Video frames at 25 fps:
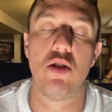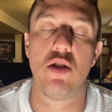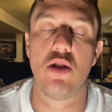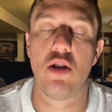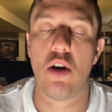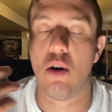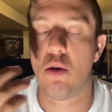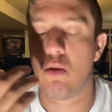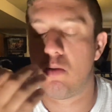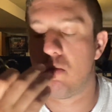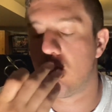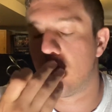
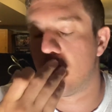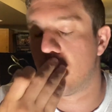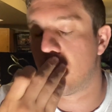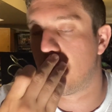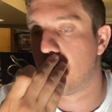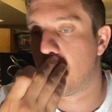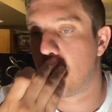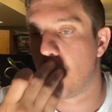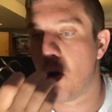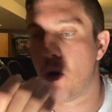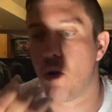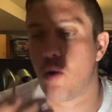don't
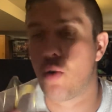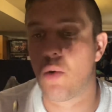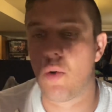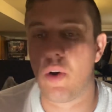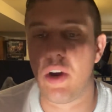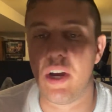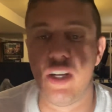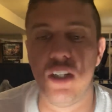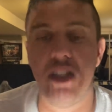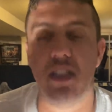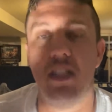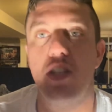go
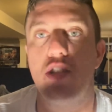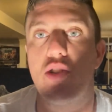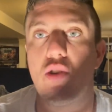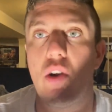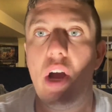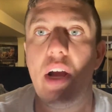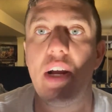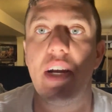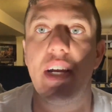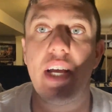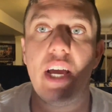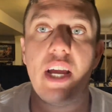crazy
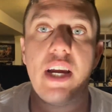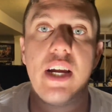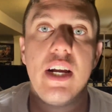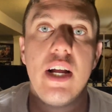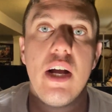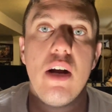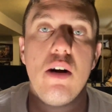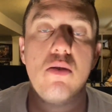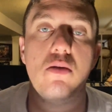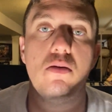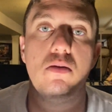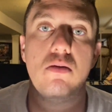trying to get it
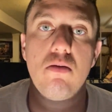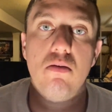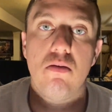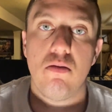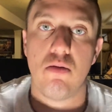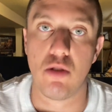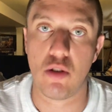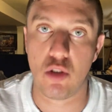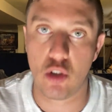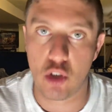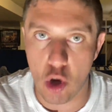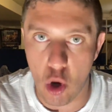out.
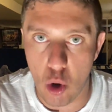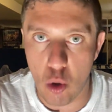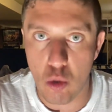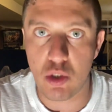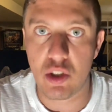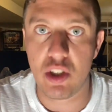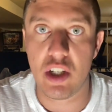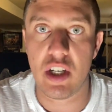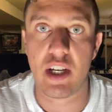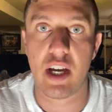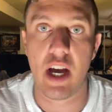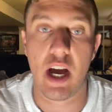Go
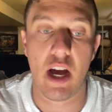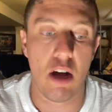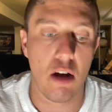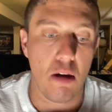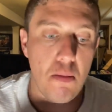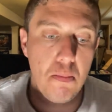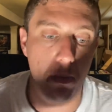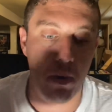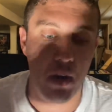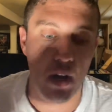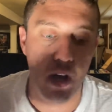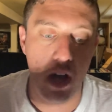seek
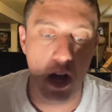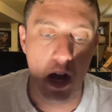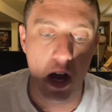help.